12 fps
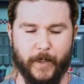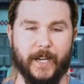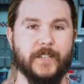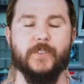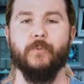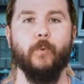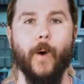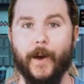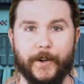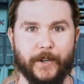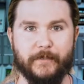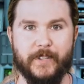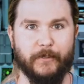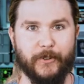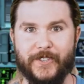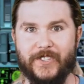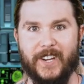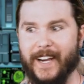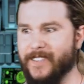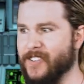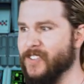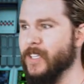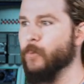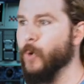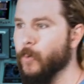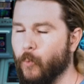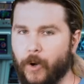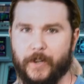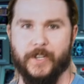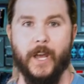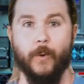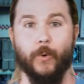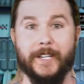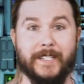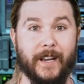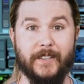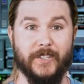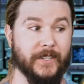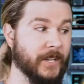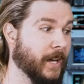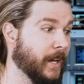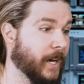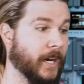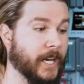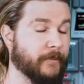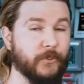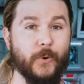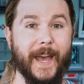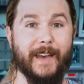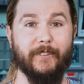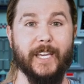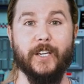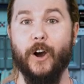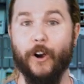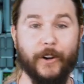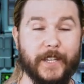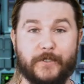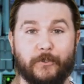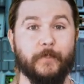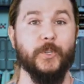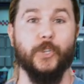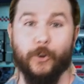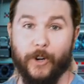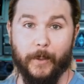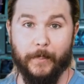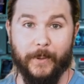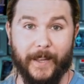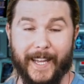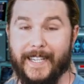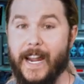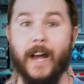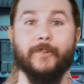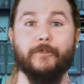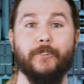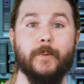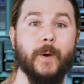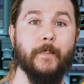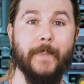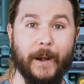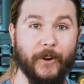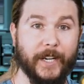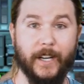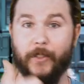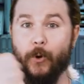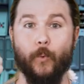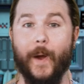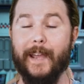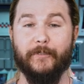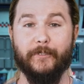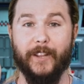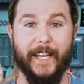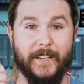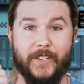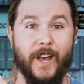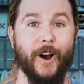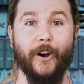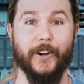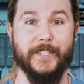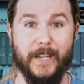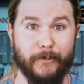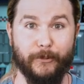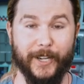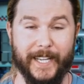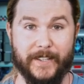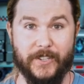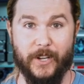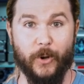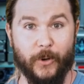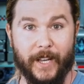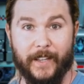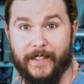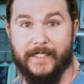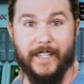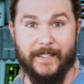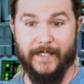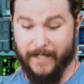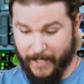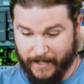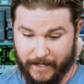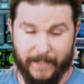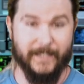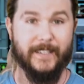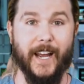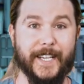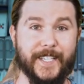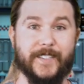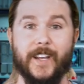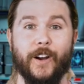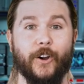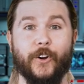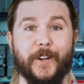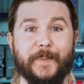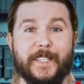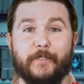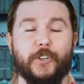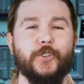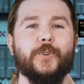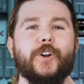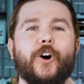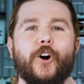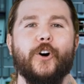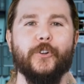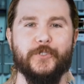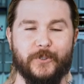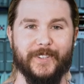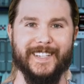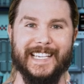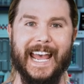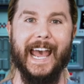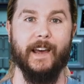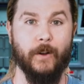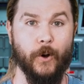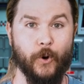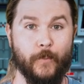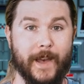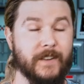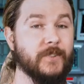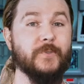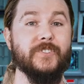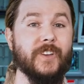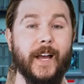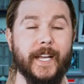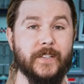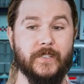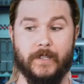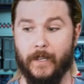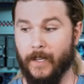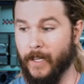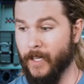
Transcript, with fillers: buckets of water of different sizes, see what works, what doesn't. If you have a car that's from Europe and not from America, the wavelengths are different, and so the distances and the sizes are all gonna be different. You can all do this at home and do science